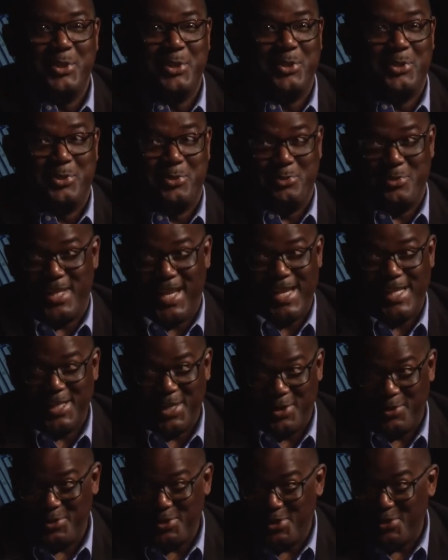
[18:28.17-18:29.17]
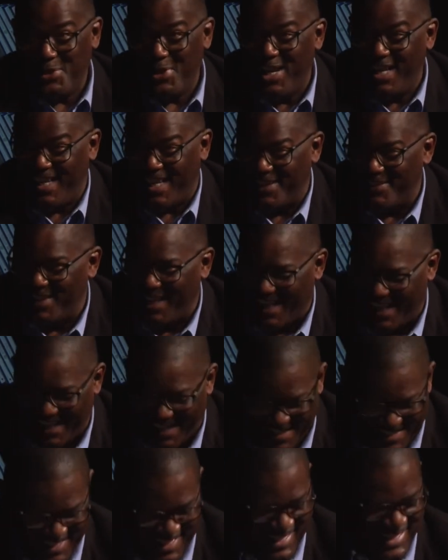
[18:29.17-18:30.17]
do they know you? And
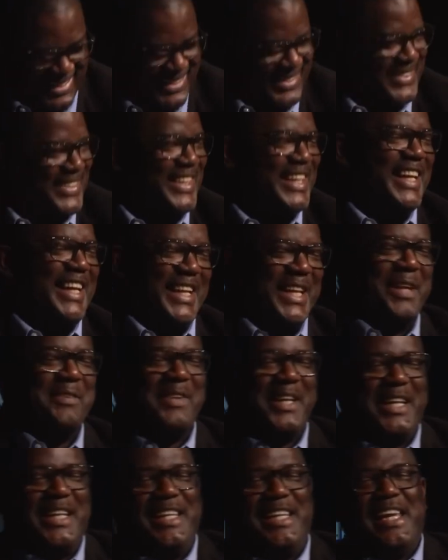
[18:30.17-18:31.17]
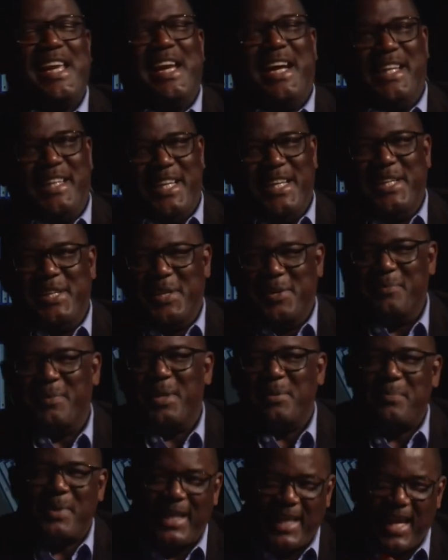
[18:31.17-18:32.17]
I'm like, yeah, they know me.
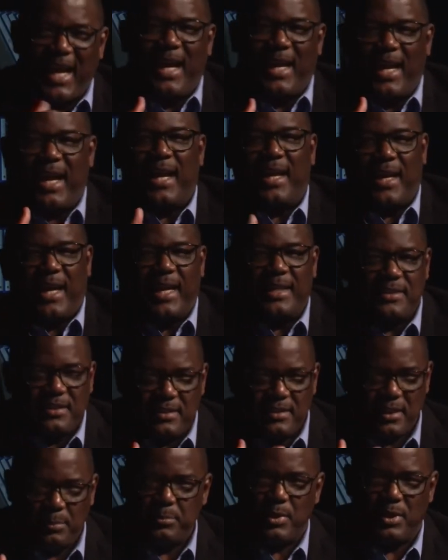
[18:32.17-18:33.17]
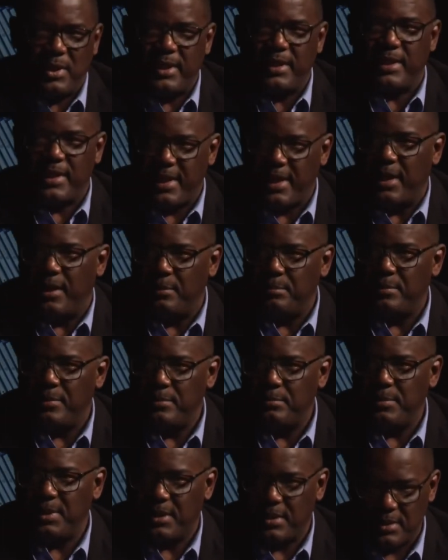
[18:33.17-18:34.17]
But I just emulated him
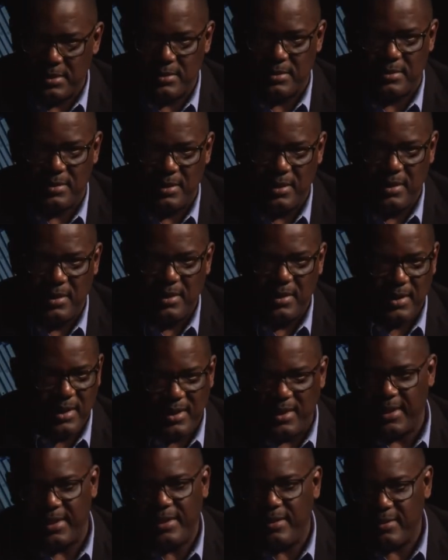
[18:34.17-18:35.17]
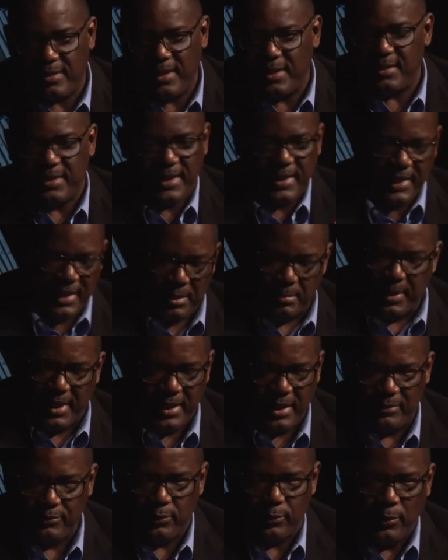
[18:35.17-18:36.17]
because anything that anybody
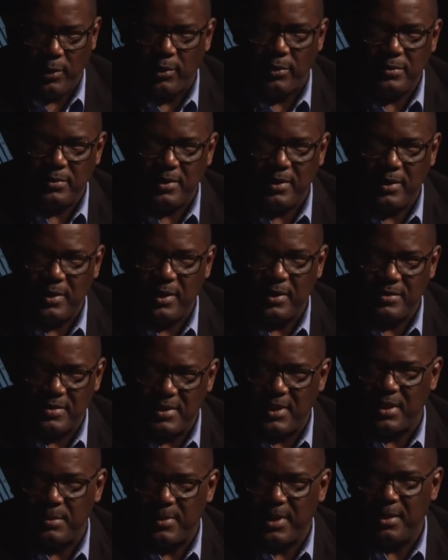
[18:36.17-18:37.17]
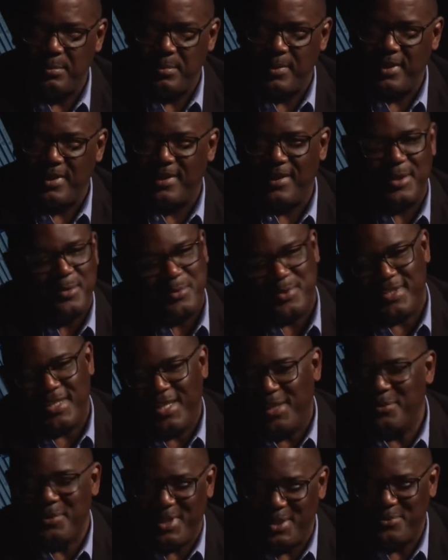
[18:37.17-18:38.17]
ever wrote or said about me, it
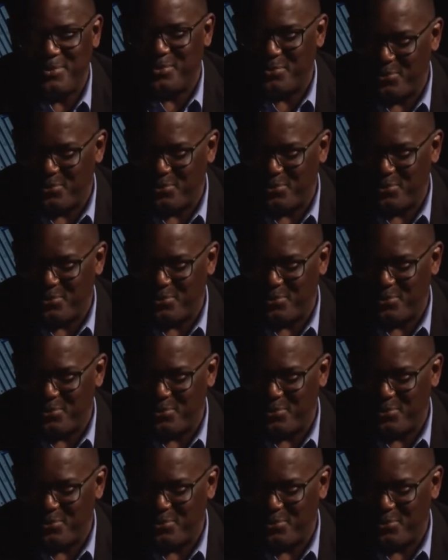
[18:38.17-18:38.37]
was